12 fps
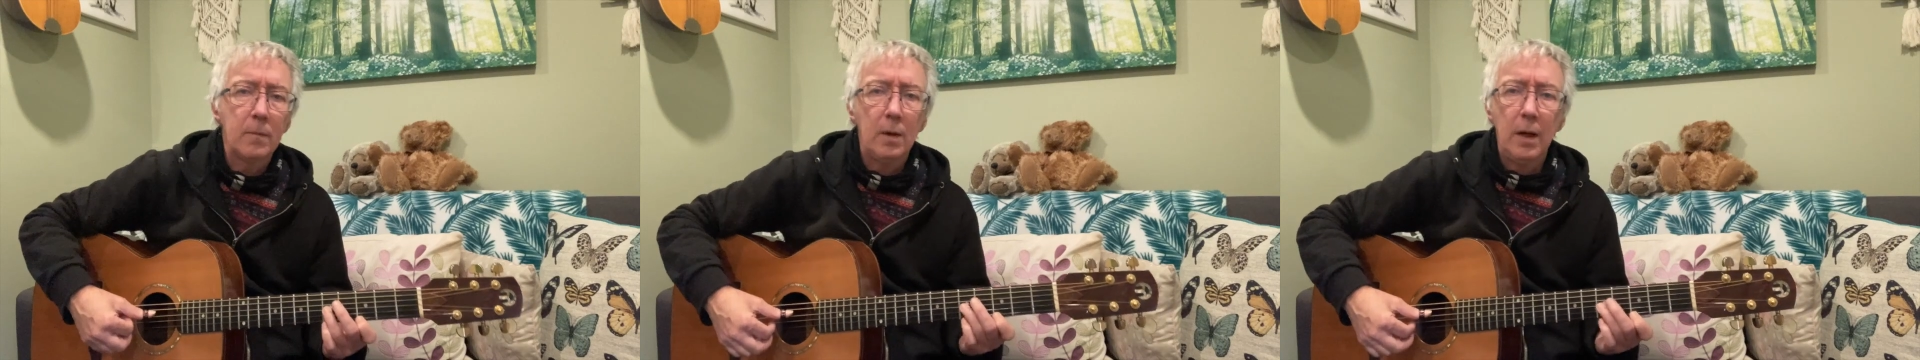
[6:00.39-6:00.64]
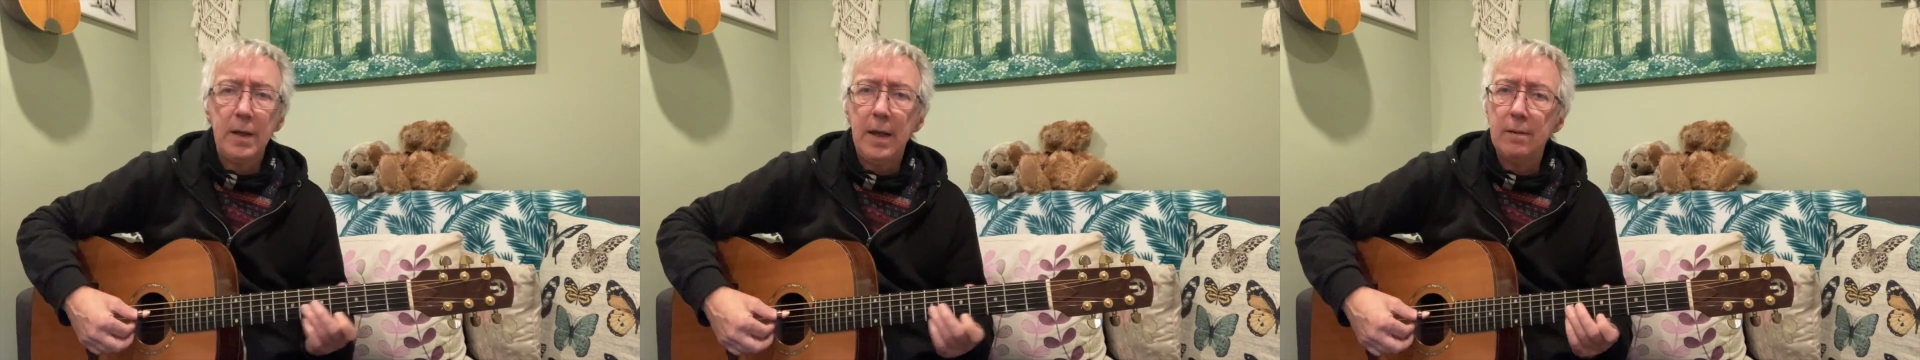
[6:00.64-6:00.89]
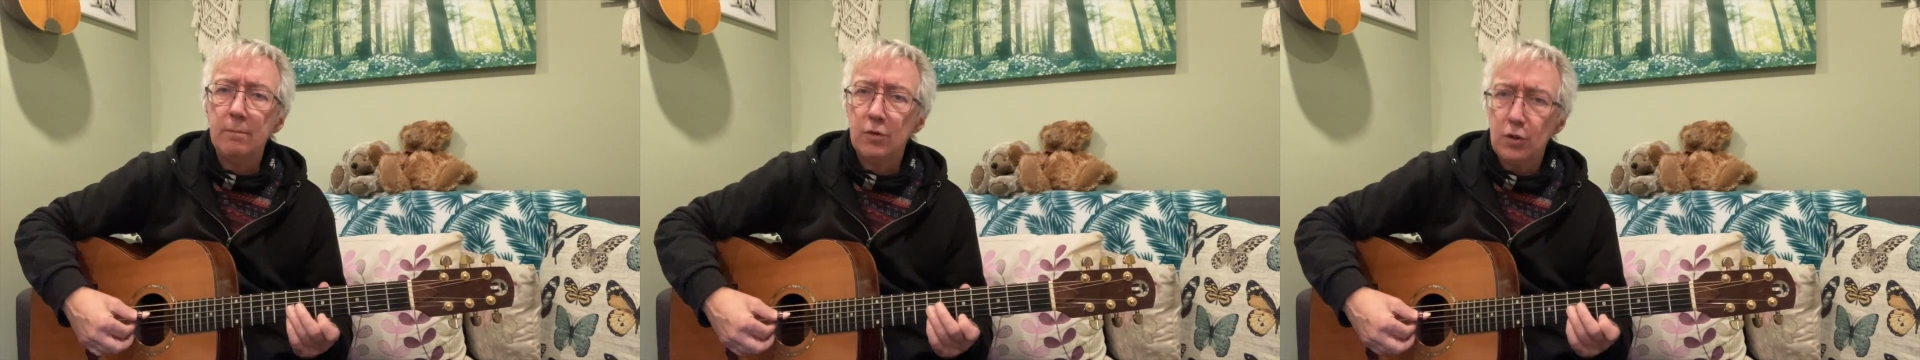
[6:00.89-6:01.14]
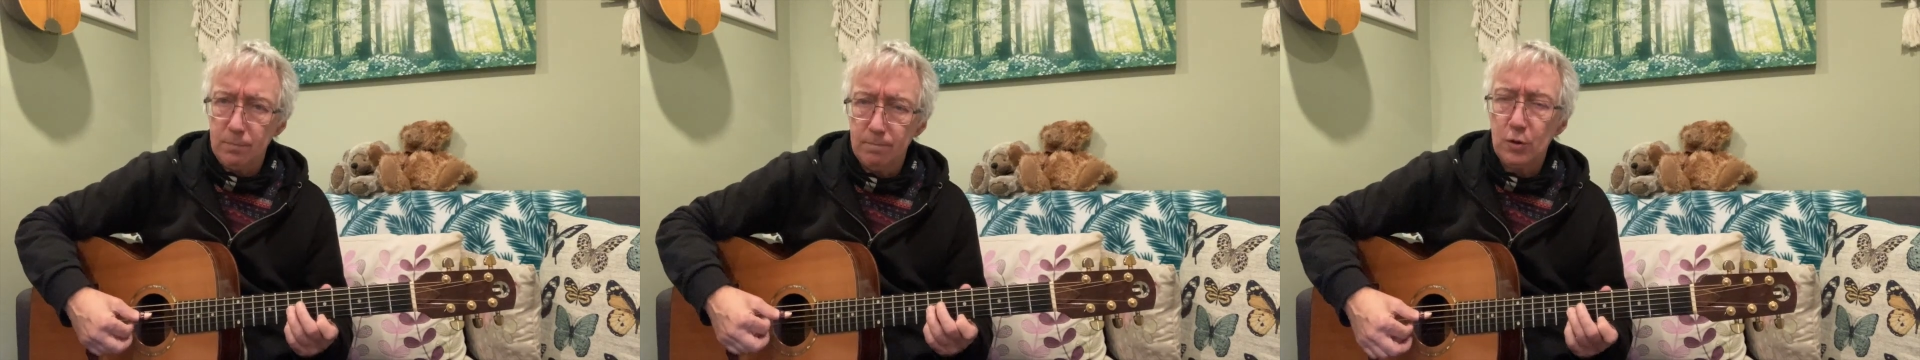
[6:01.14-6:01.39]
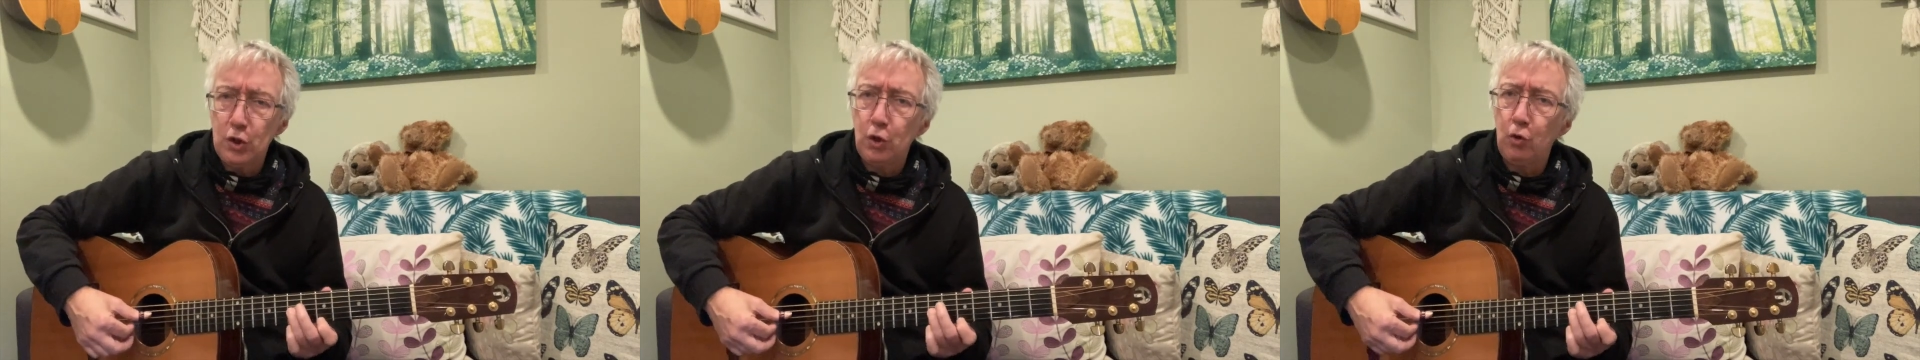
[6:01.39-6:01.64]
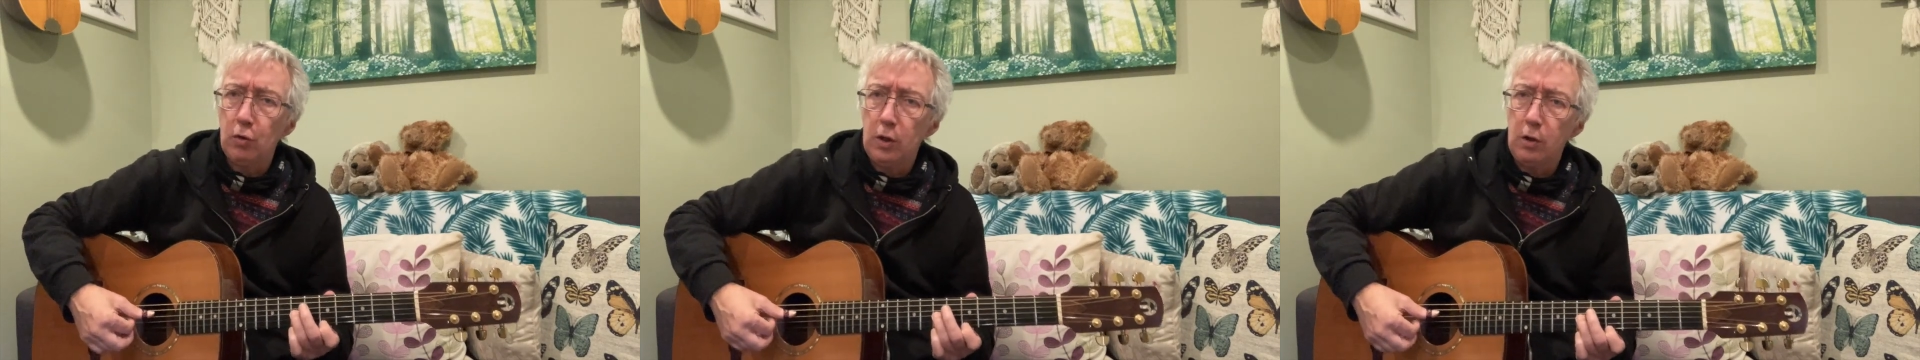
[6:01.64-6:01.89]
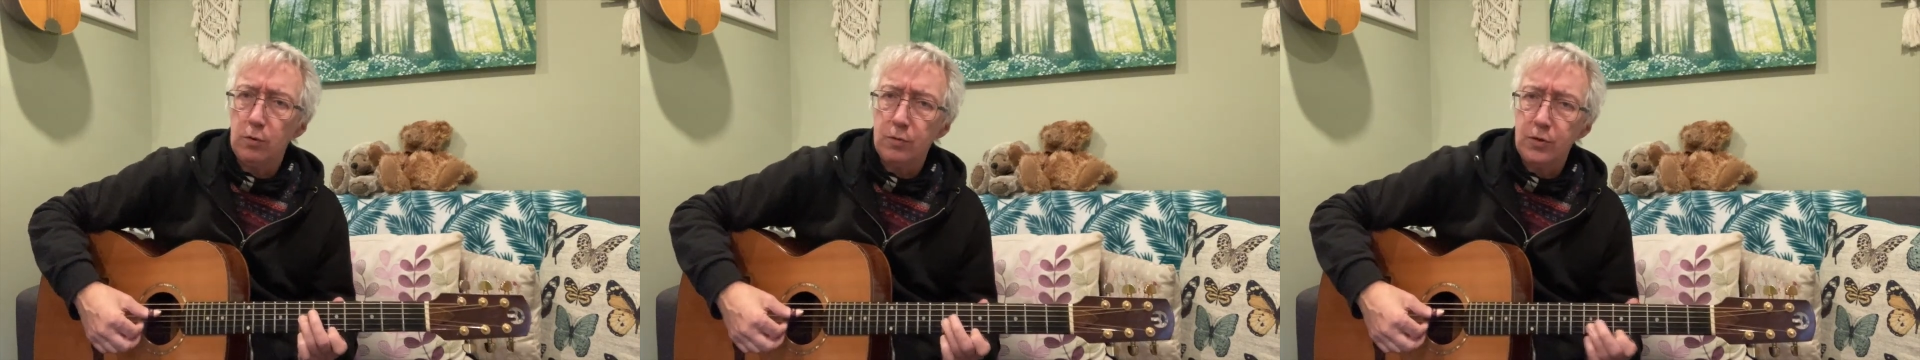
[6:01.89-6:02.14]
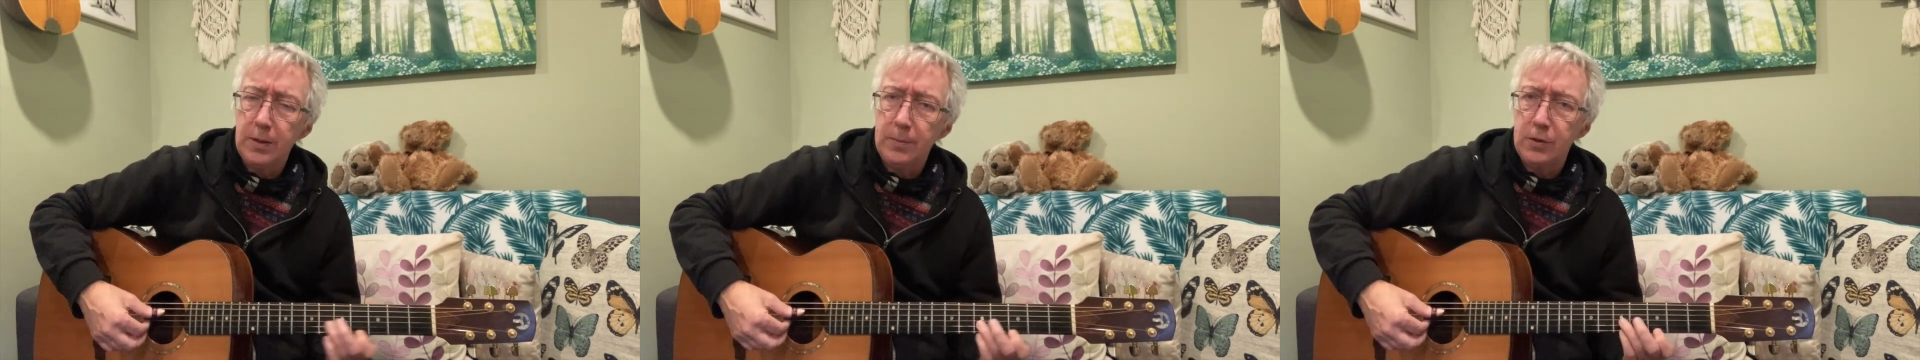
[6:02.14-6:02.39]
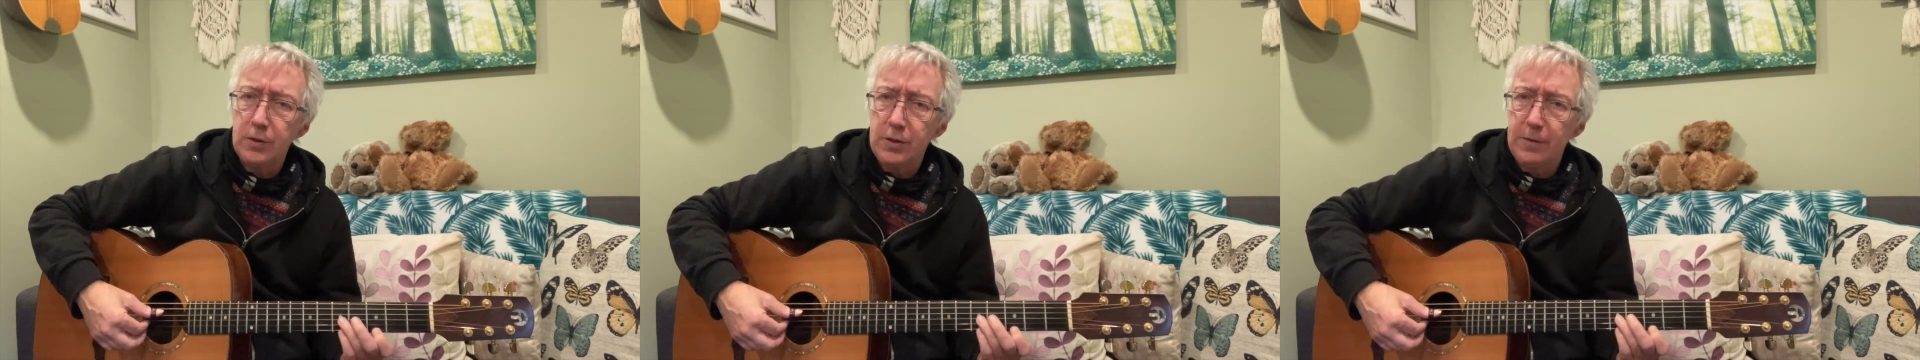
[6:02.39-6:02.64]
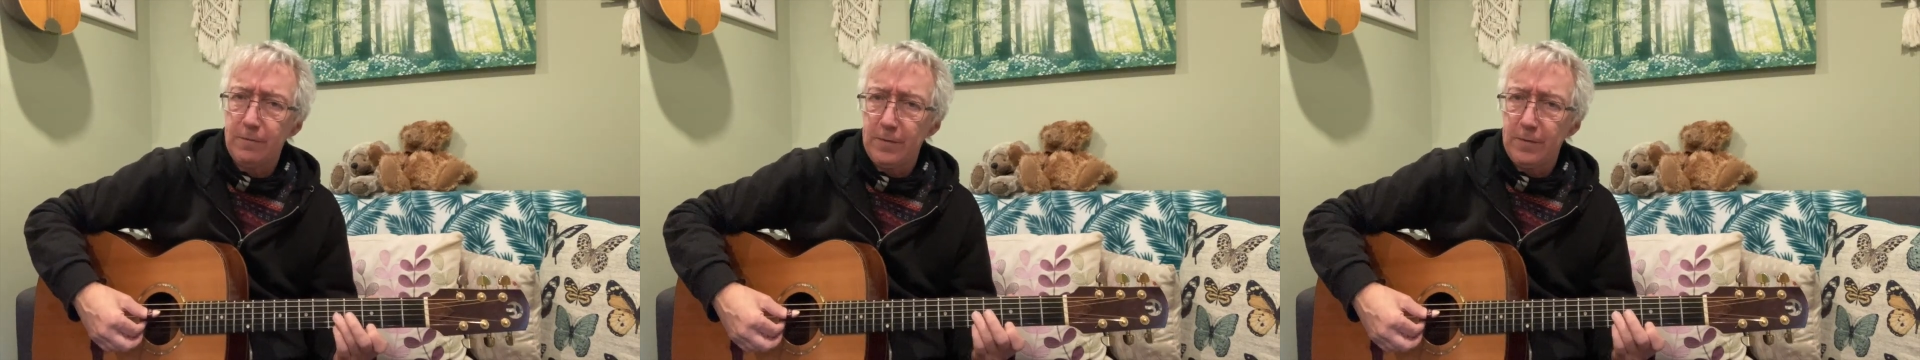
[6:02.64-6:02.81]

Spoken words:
Again, short, long seems to